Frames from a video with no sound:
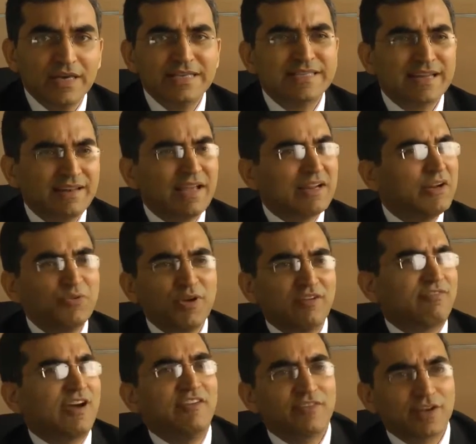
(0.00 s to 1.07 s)
he's unlikely to have
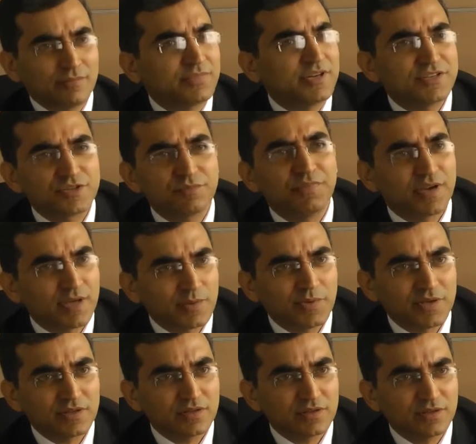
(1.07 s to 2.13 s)
5 companies to begin
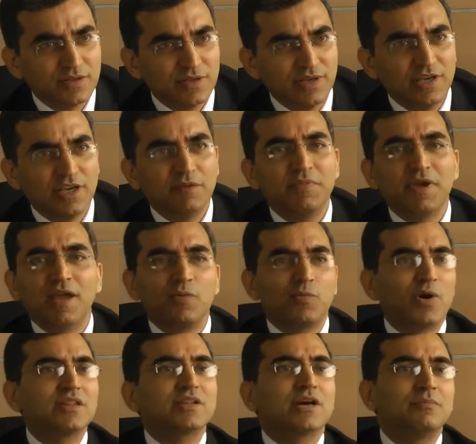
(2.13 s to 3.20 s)
with. He began
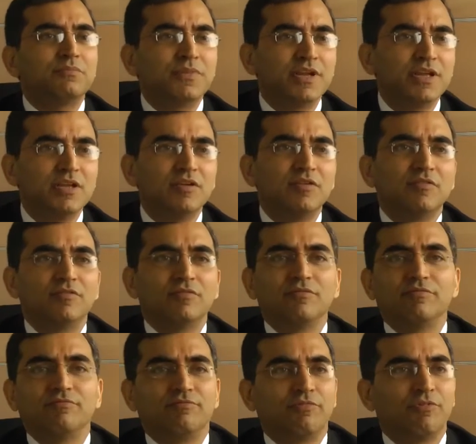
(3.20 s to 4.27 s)
one company,
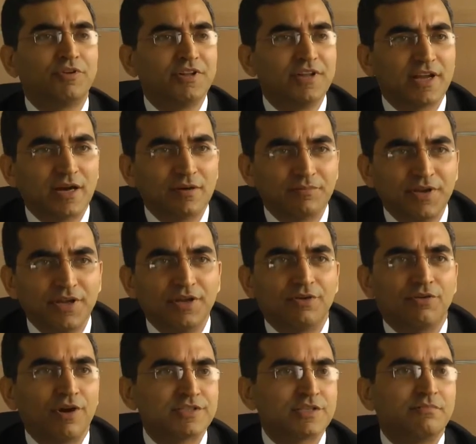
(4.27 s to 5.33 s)
floated the company,
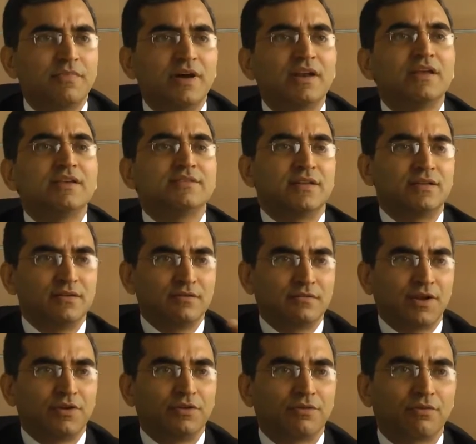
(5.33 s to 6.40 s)
got some monies, and
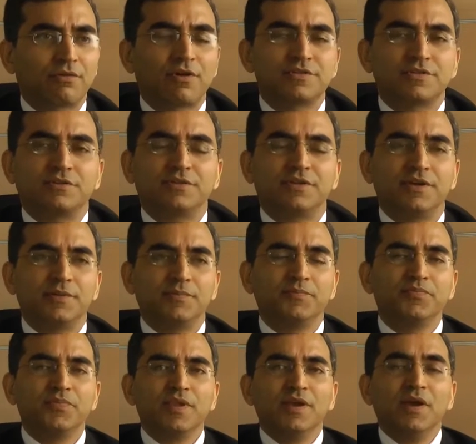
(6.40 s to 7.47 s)
tried to go across out there.
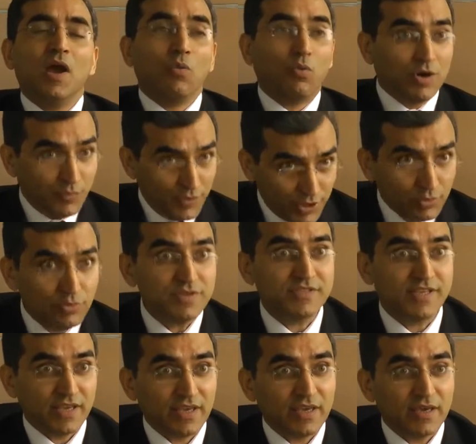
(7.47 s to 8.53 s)
What we do
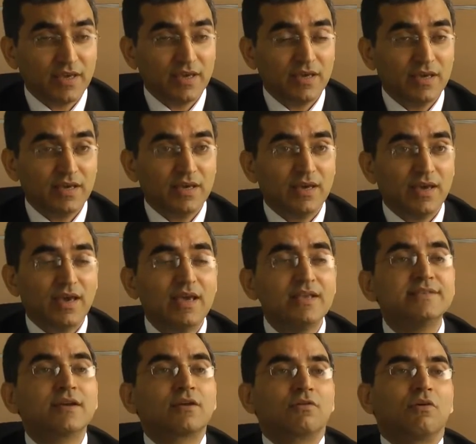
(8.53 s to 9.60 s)
see
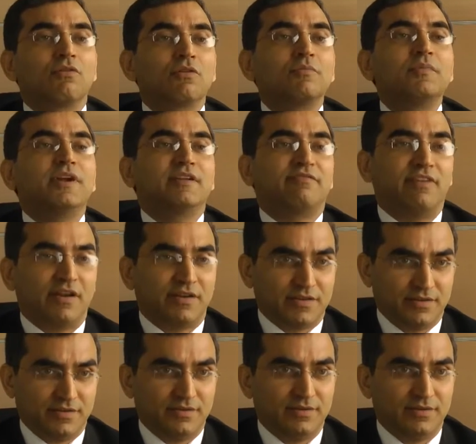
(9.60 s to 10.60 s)
is the conglomerate effect.